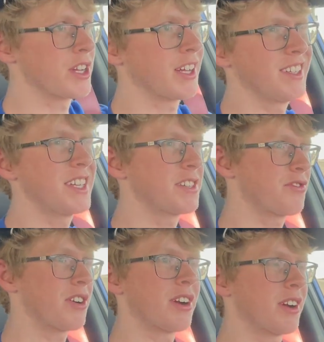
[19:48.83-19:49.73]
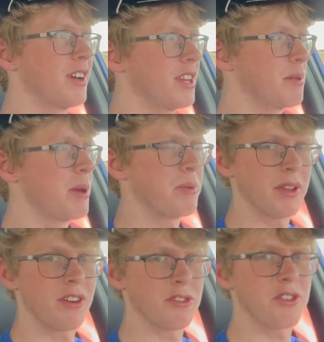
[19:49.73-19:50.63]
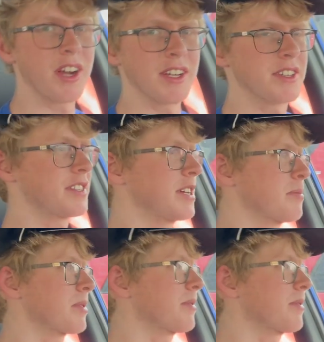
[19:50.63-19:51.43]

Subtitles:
at least for the people that are trying to sleep.